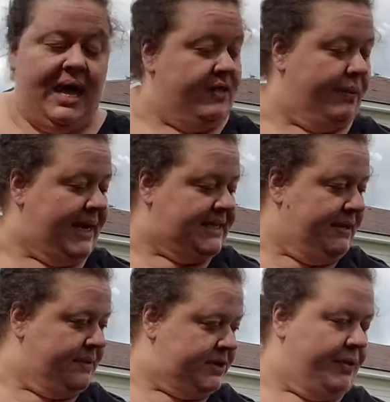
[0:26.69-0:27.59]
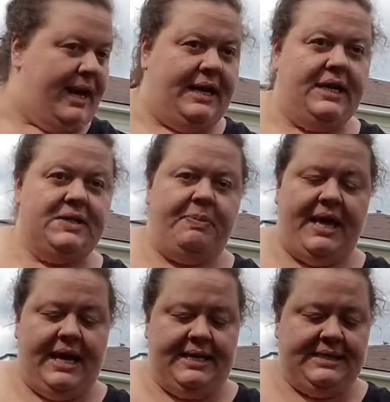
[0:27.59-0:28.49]
and the reason it was created is
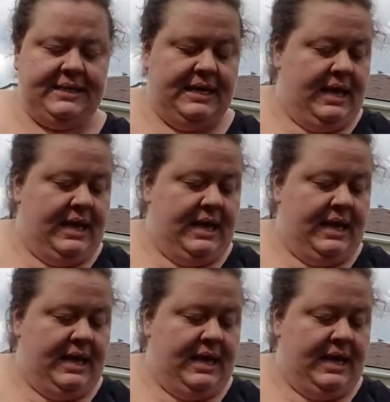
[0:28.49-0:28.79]
because